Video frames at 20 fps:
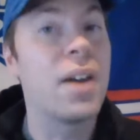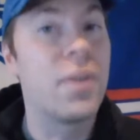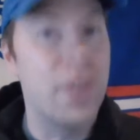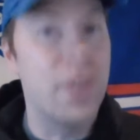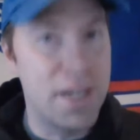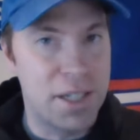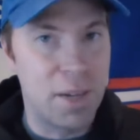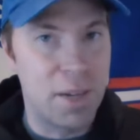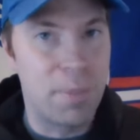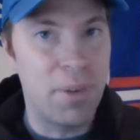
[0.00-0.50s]
of
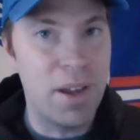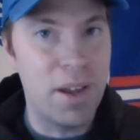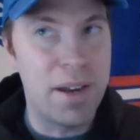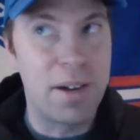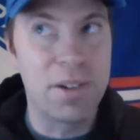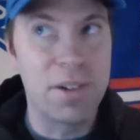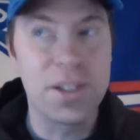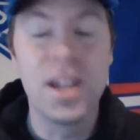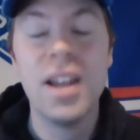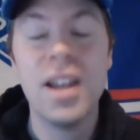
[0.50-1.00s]
Ranger
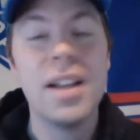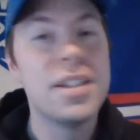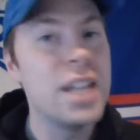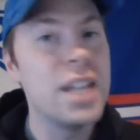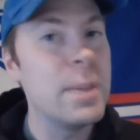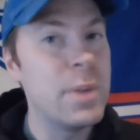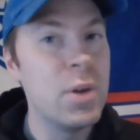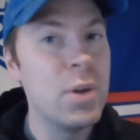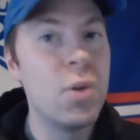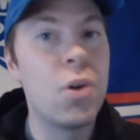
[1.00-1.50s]
players
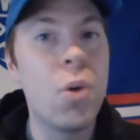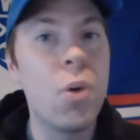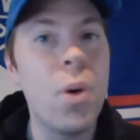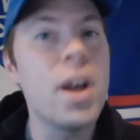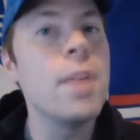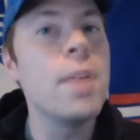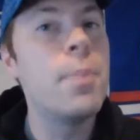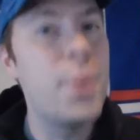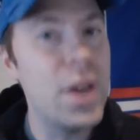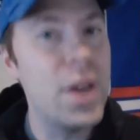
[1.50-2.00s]
debut
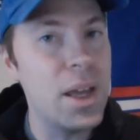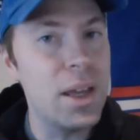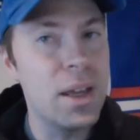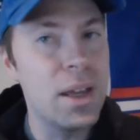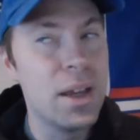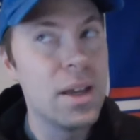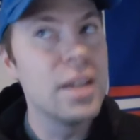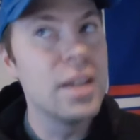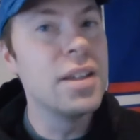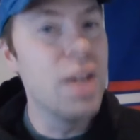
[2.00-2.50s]
quite a bit
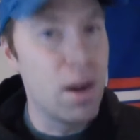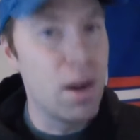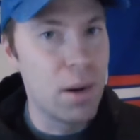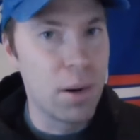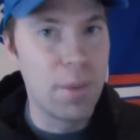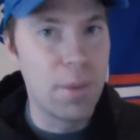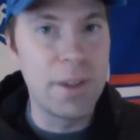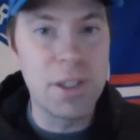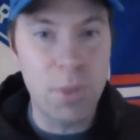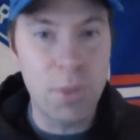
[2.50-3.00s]

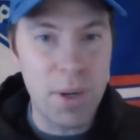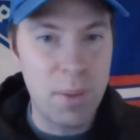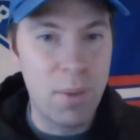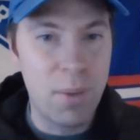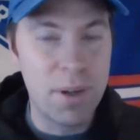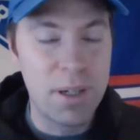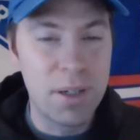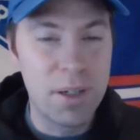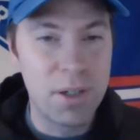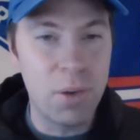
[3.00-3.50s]
younger than
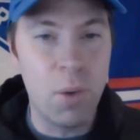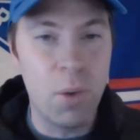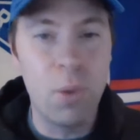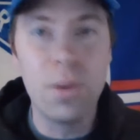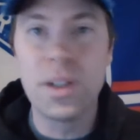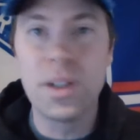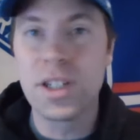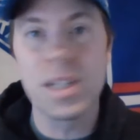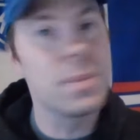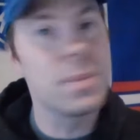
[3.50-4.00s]
21 years
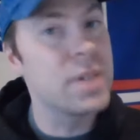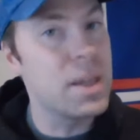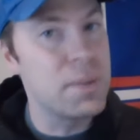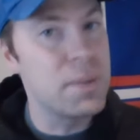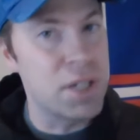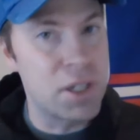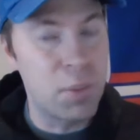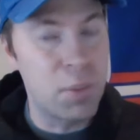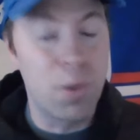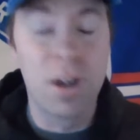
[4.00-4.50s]
old.
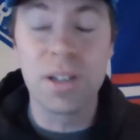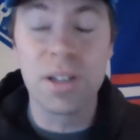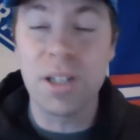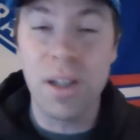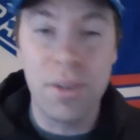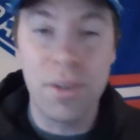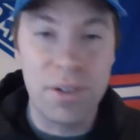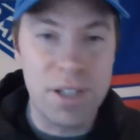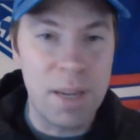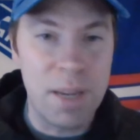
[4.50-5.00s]
Sometimes it's worked,
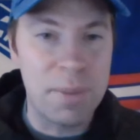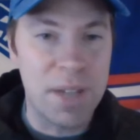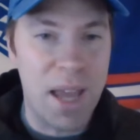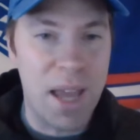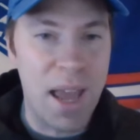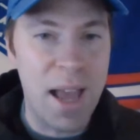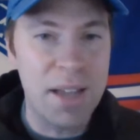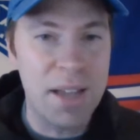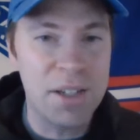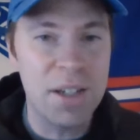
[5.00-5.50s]
other times it
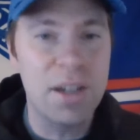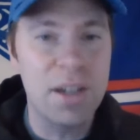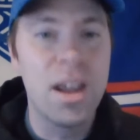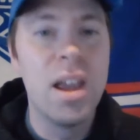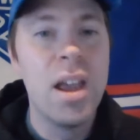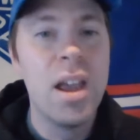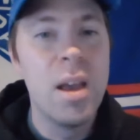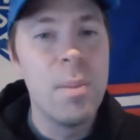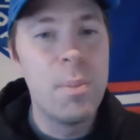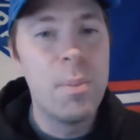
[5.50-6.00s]
hasn't.
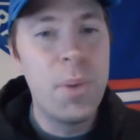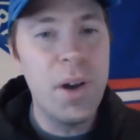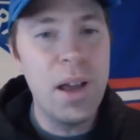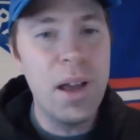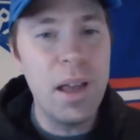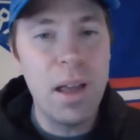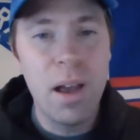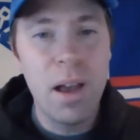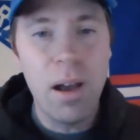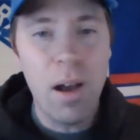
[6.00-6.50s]

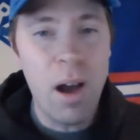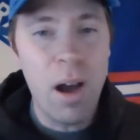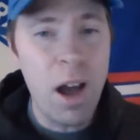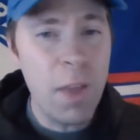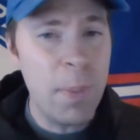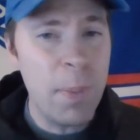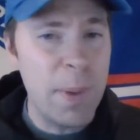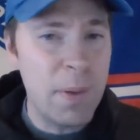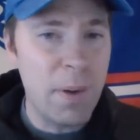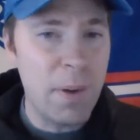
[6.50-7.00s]
But
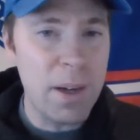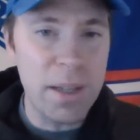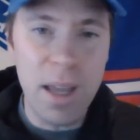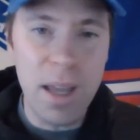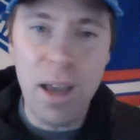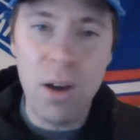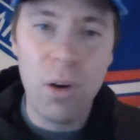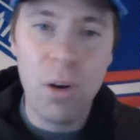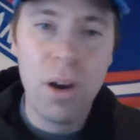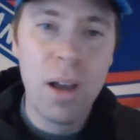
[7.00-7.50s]
Othmann right
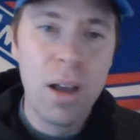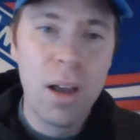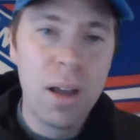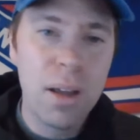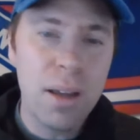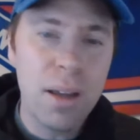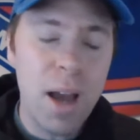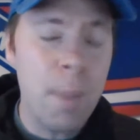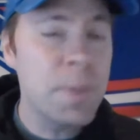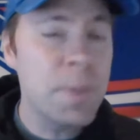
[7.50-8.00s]
now,
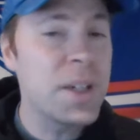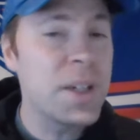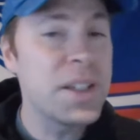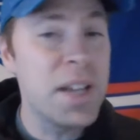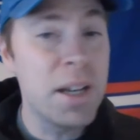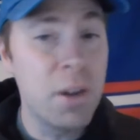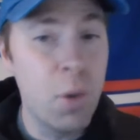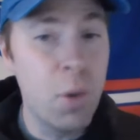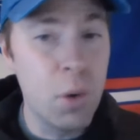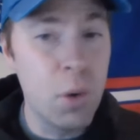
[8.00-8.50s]
up to
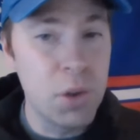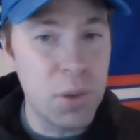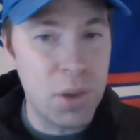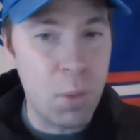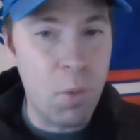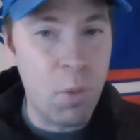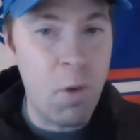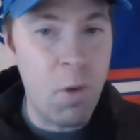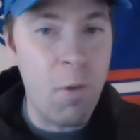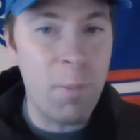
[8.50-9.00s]
10 goals with
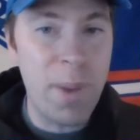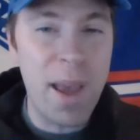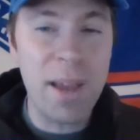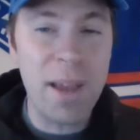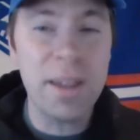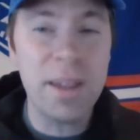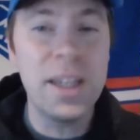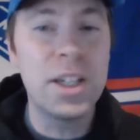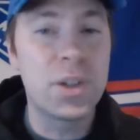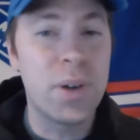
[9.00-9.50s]
the
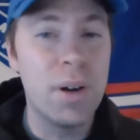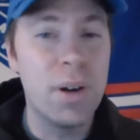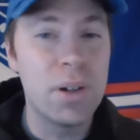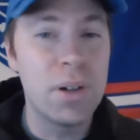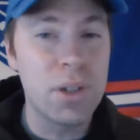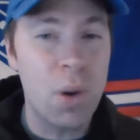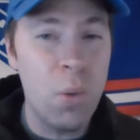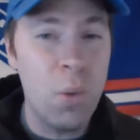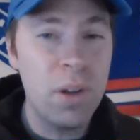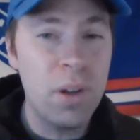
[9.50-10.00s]
Wolfpack. He
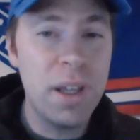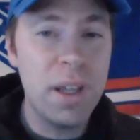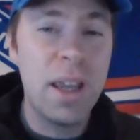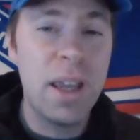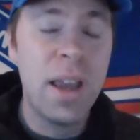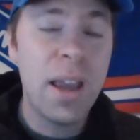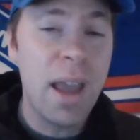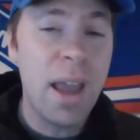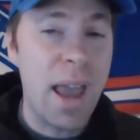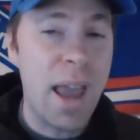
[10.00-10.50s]
trails
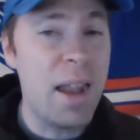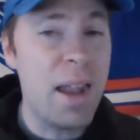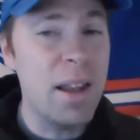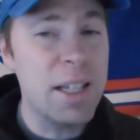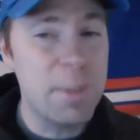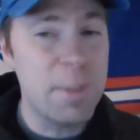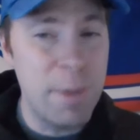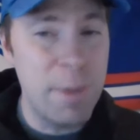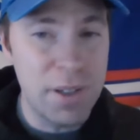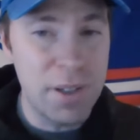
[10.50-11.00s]
only
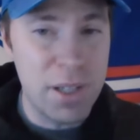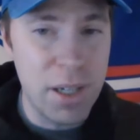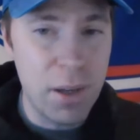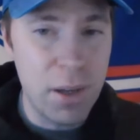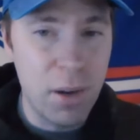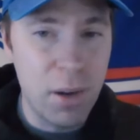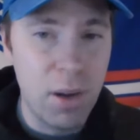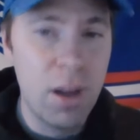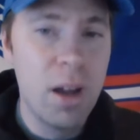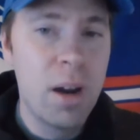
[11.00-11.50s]
Alex
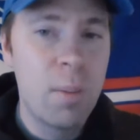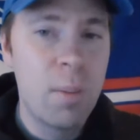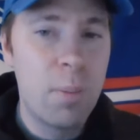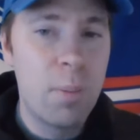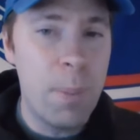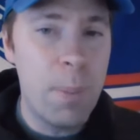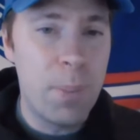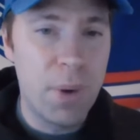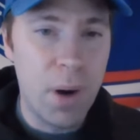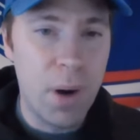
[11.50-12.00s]
Belzile,
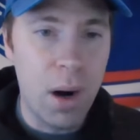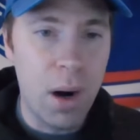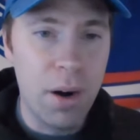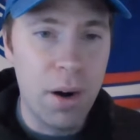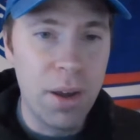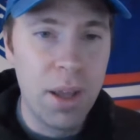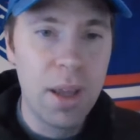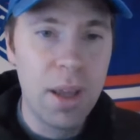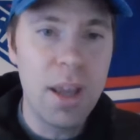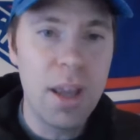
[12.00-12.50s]
Brett
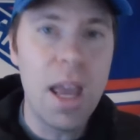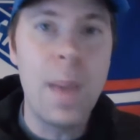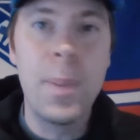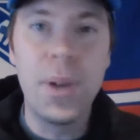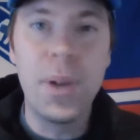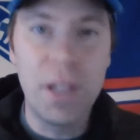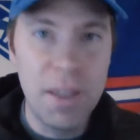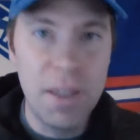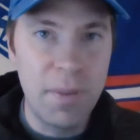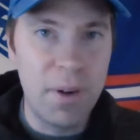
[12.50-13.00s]
Berard, and
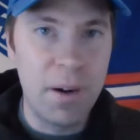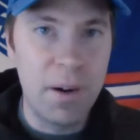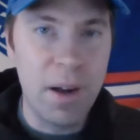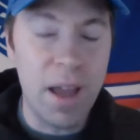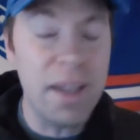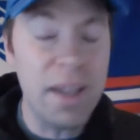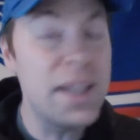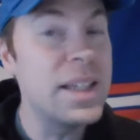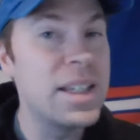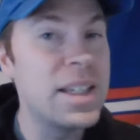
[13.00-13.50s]
believe it or
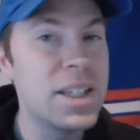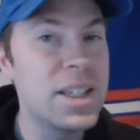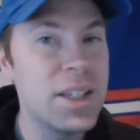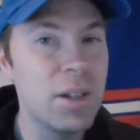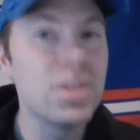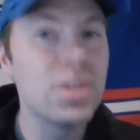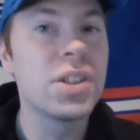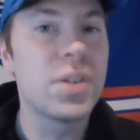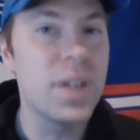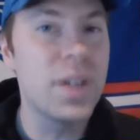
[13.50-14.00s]
not, he
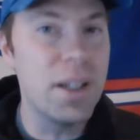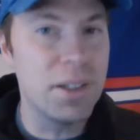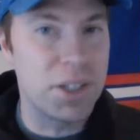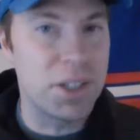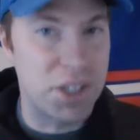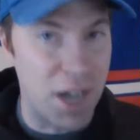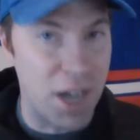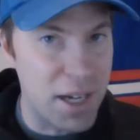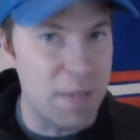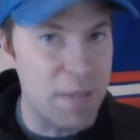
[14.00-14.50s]
still trails
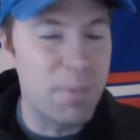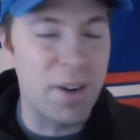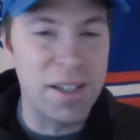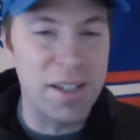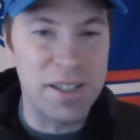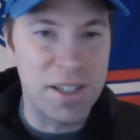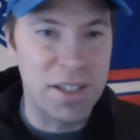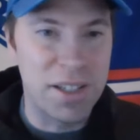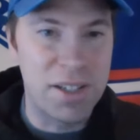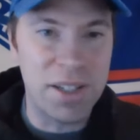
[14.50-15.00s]
Johnny
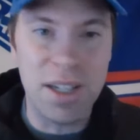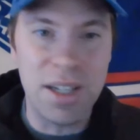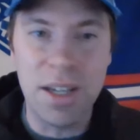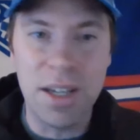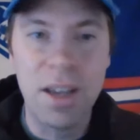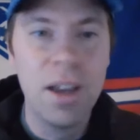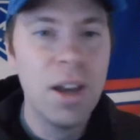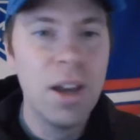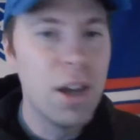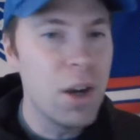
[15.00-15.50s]

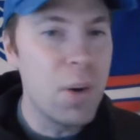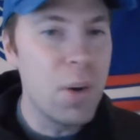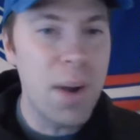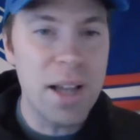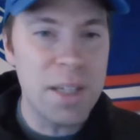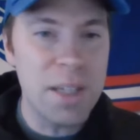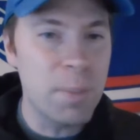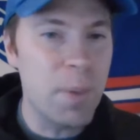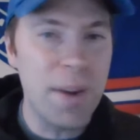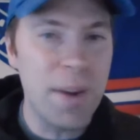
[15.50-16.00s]
Brodzinski, who
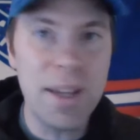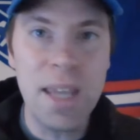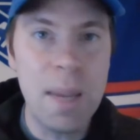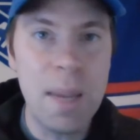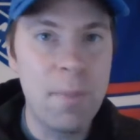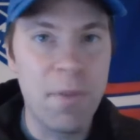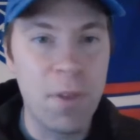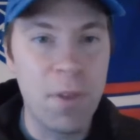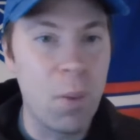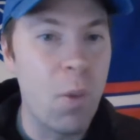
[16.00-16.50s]
hasn't played a
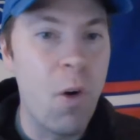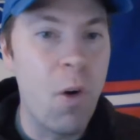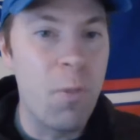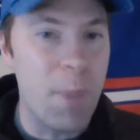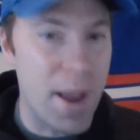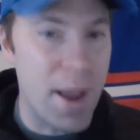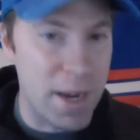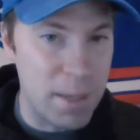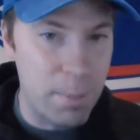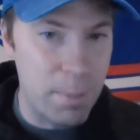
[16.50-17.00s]
game for the
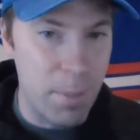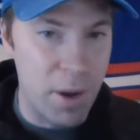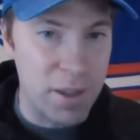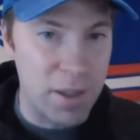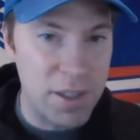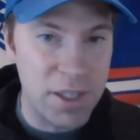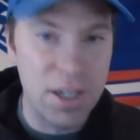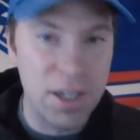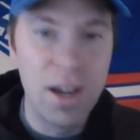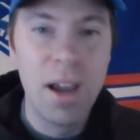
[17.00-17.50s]
Wolfpack in
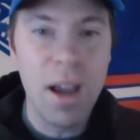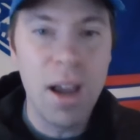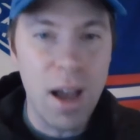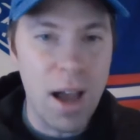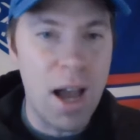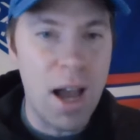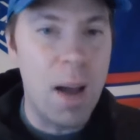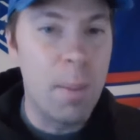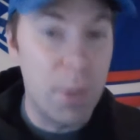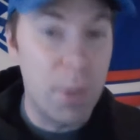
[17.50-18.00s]
months.
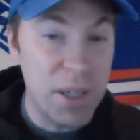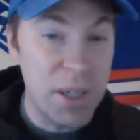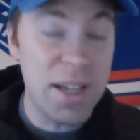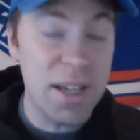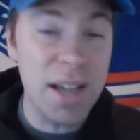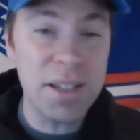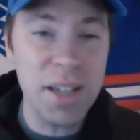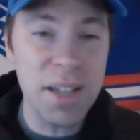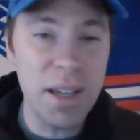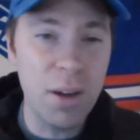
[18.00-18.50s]
But he's
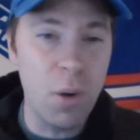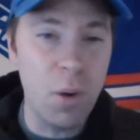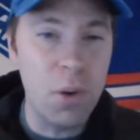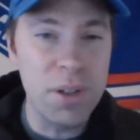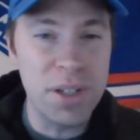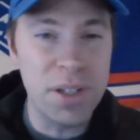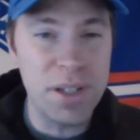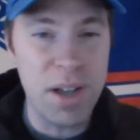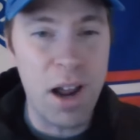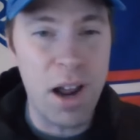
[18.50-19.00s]
got 10
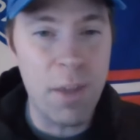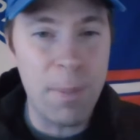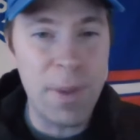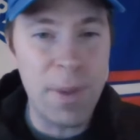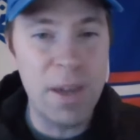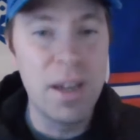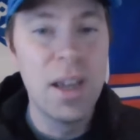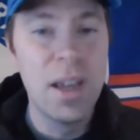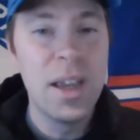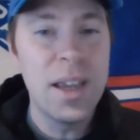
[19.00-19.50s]
goals as
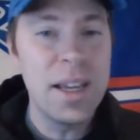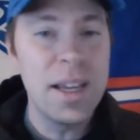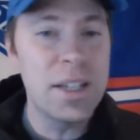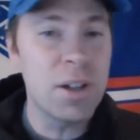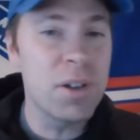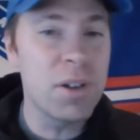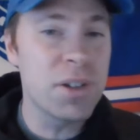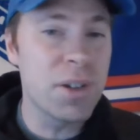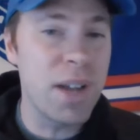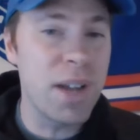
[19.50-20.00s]
Othmann. He's
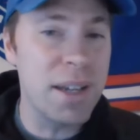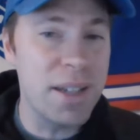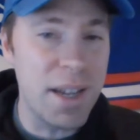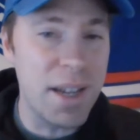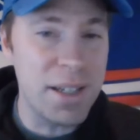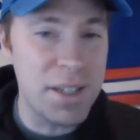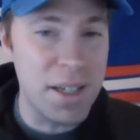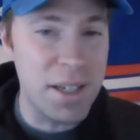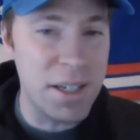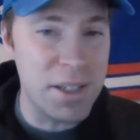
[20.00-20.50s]
also got
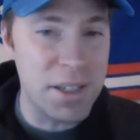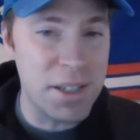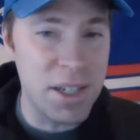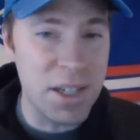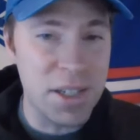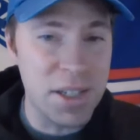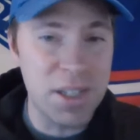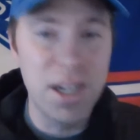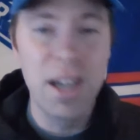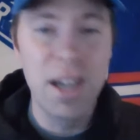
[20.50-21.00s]
19
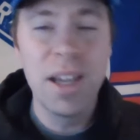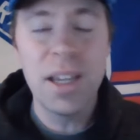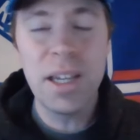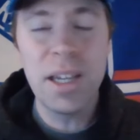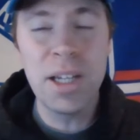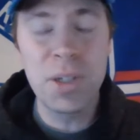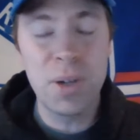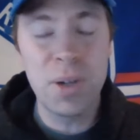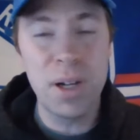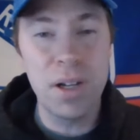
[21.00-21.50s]
assists.
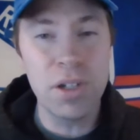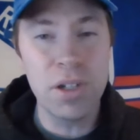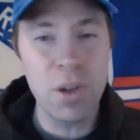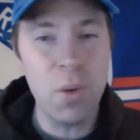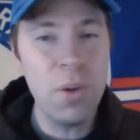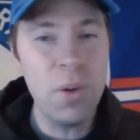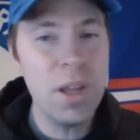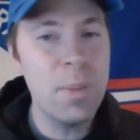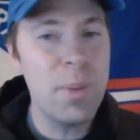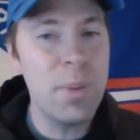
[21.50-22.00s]
He trails
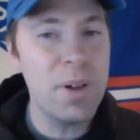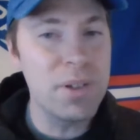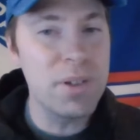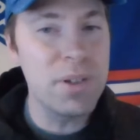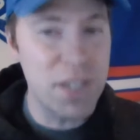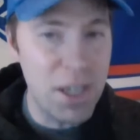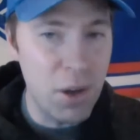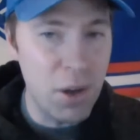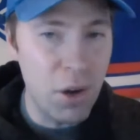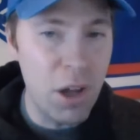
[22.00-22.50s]
only
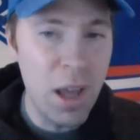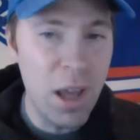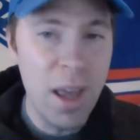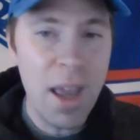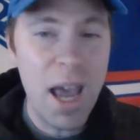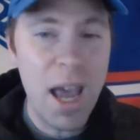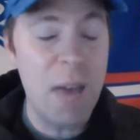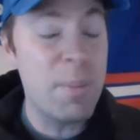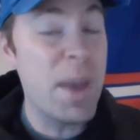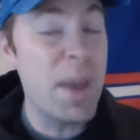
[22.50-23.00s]
Belzile
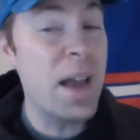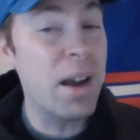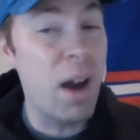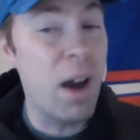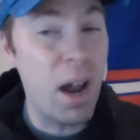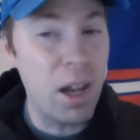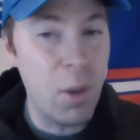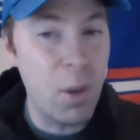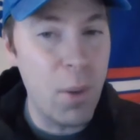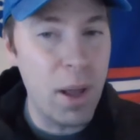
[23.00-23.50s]
and Mac
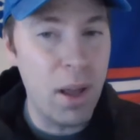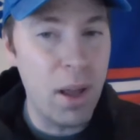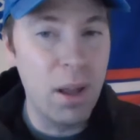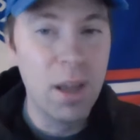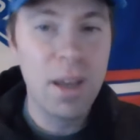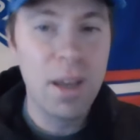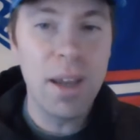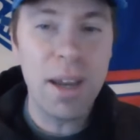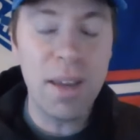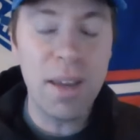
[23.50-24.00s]

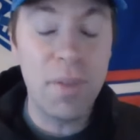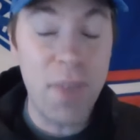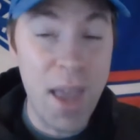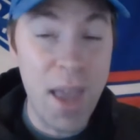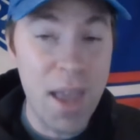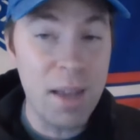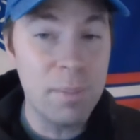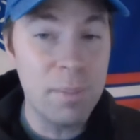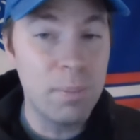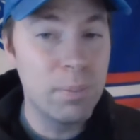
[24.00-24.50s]
Hollowell in
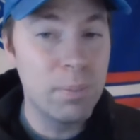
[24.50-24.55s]
that